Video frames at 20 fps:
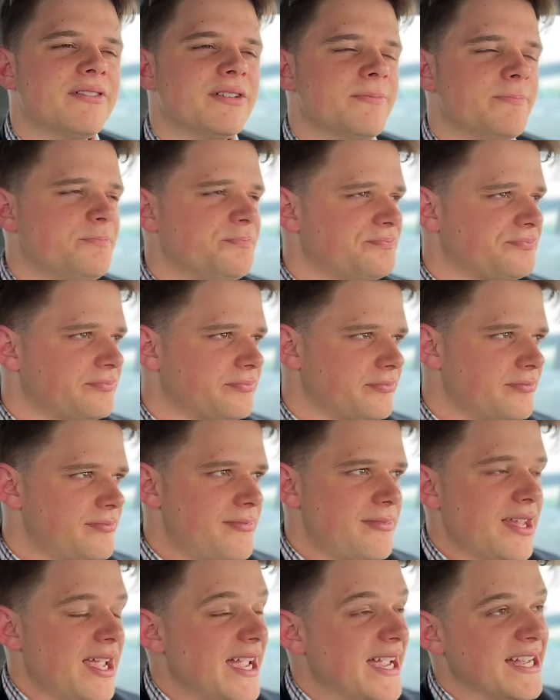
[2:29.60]
and
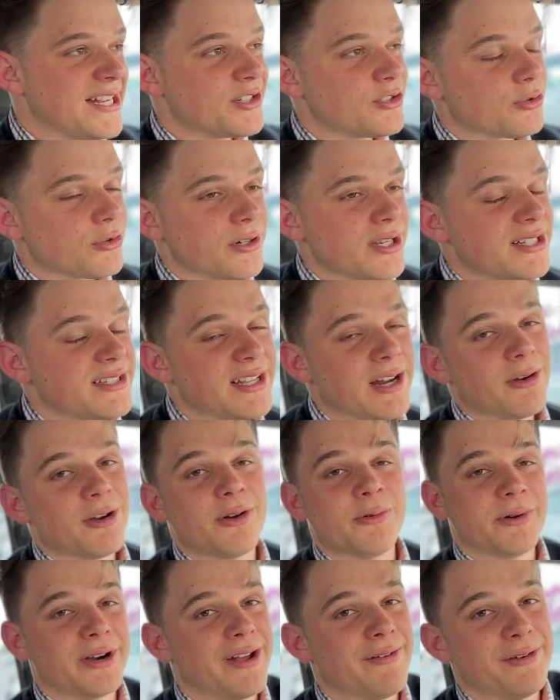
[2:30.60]
Androids, I don't know,
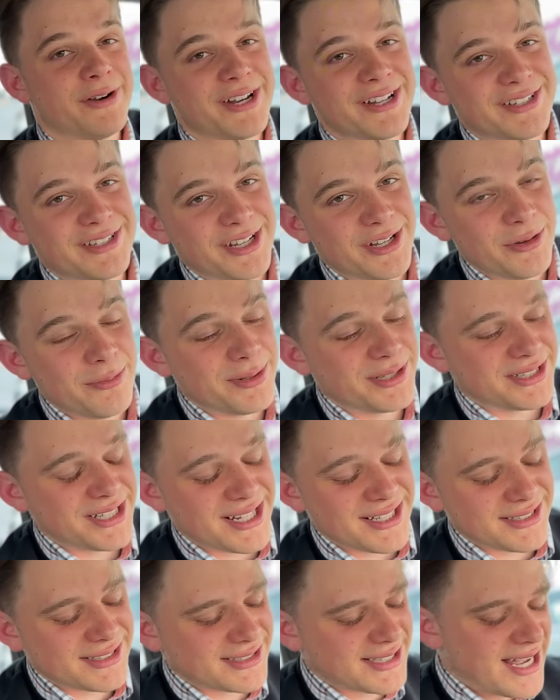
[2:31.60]
whatever it is that you
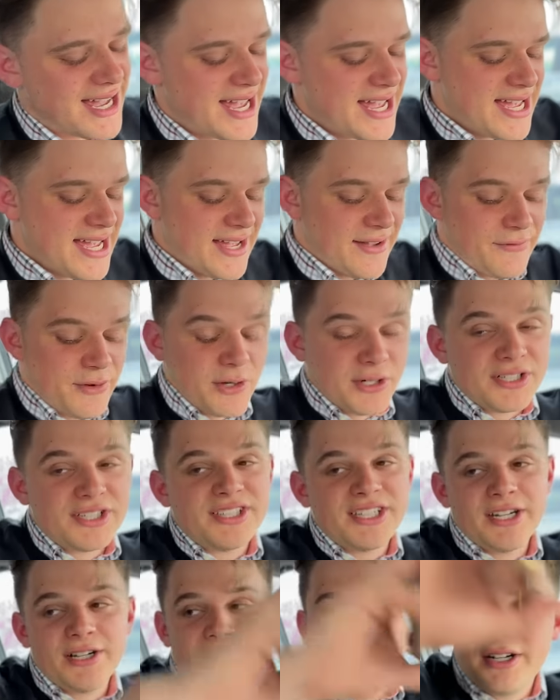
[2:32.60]
possess. If you're a
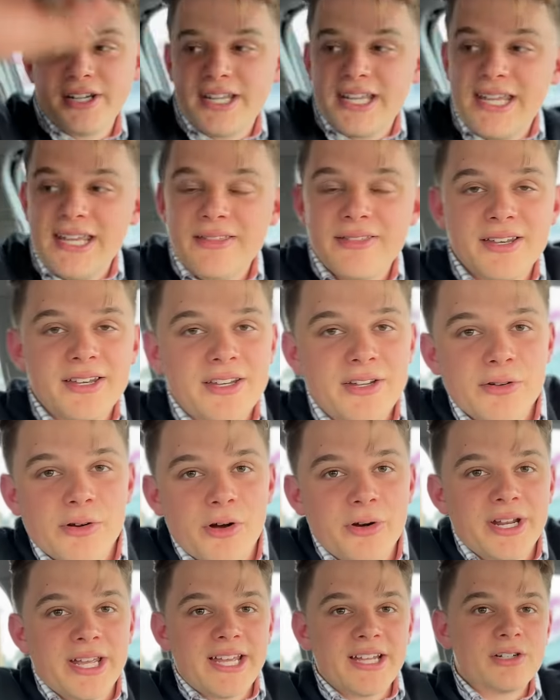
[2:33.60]
sinner and a heathen and you
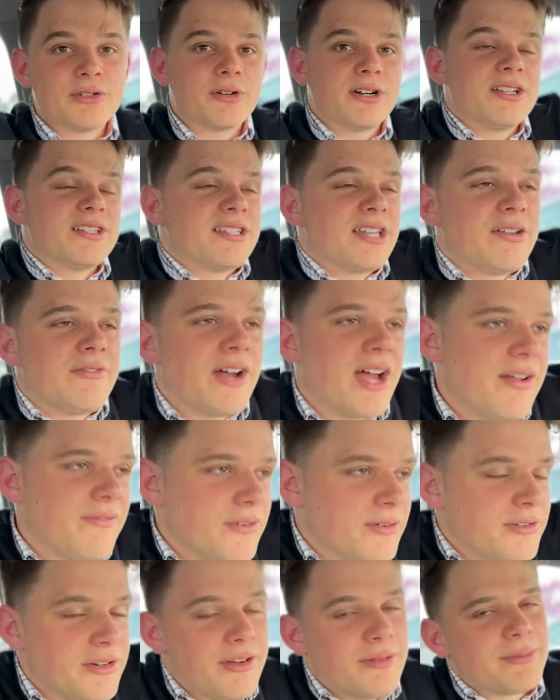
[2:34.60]
own an Android instead of
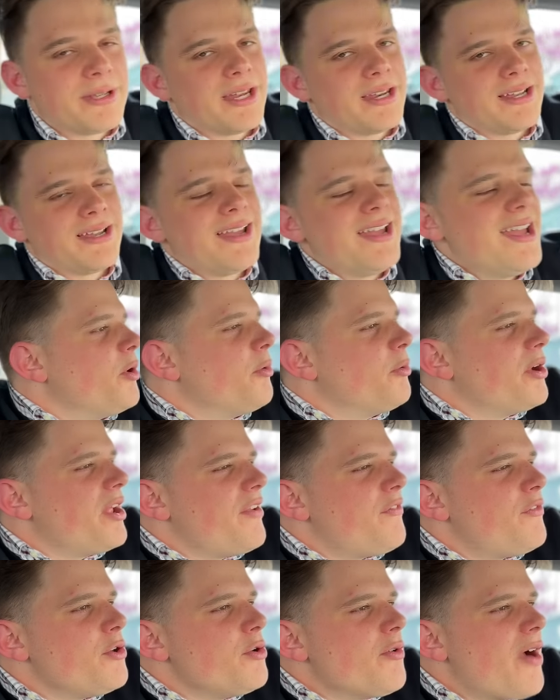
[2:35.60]
iPhone, no, I'm kidding.
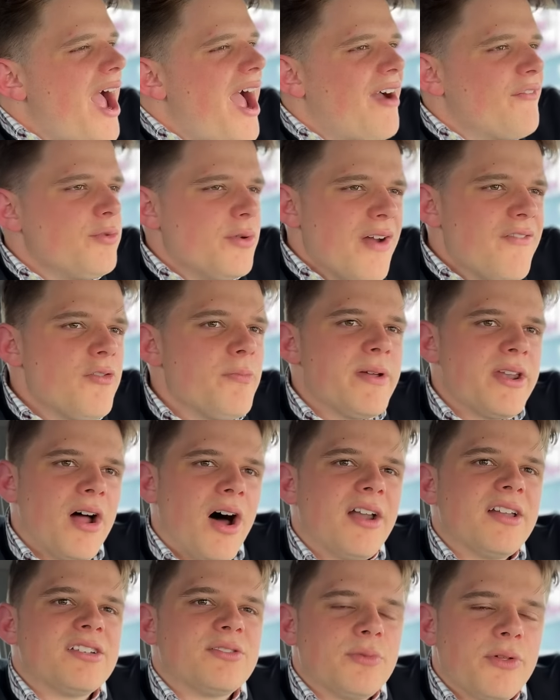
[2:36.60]
Have you ever been
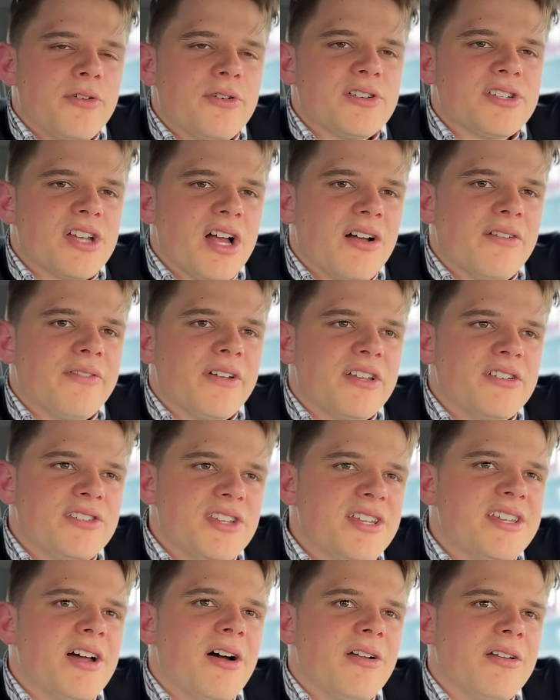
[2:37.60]
honest with yourself and you
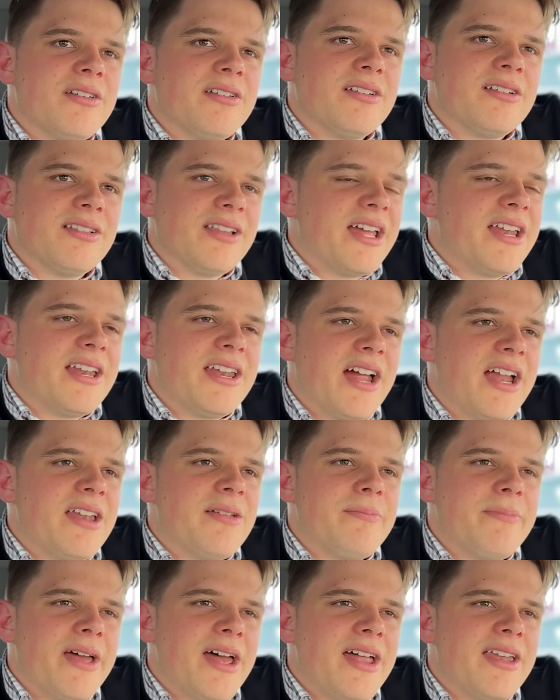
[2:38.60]
sit down late at night
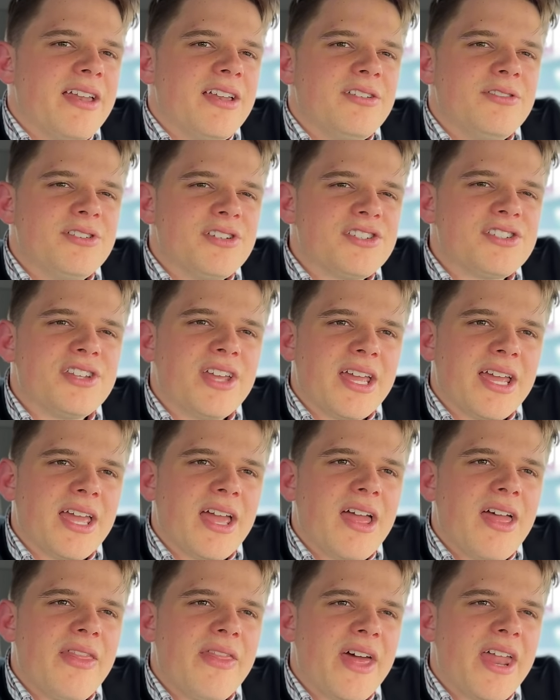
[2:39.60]
in bed and you just think
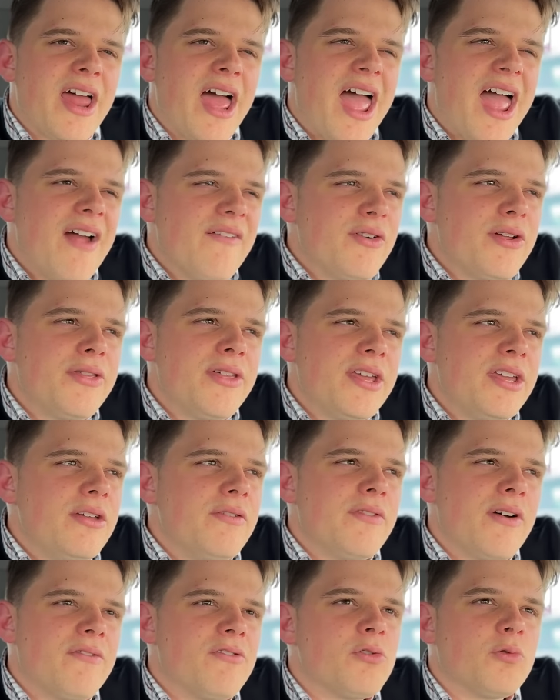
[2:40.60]
that everything
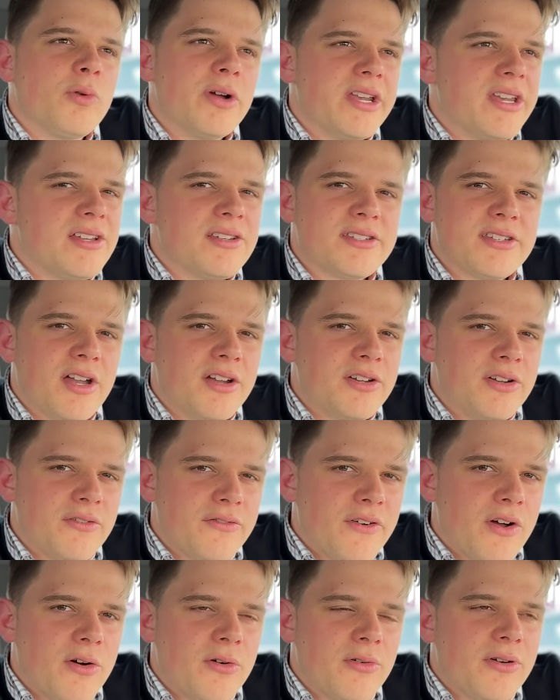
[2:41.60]
you've ever witnessed on your
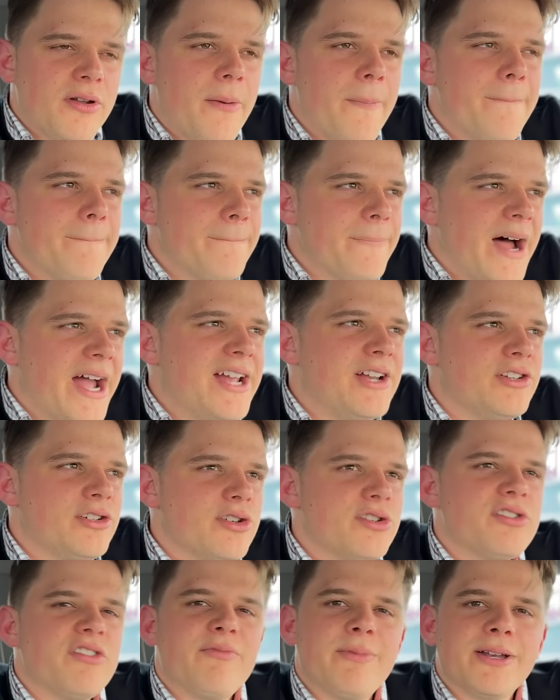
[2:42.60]
phone might
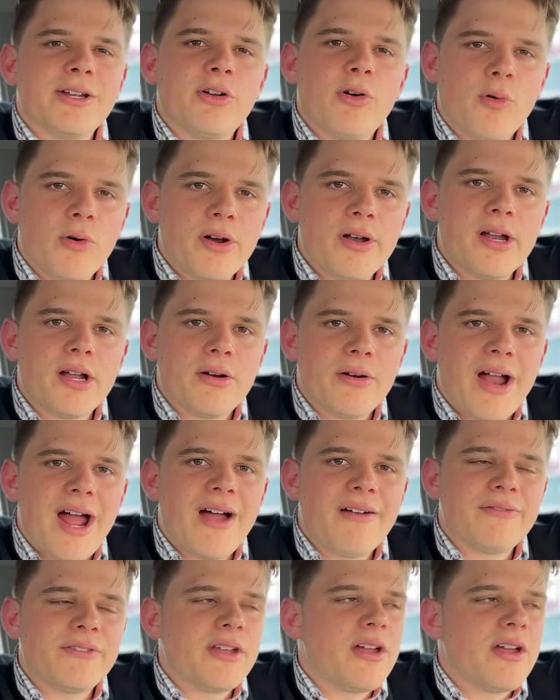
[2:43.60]
just have been choreographed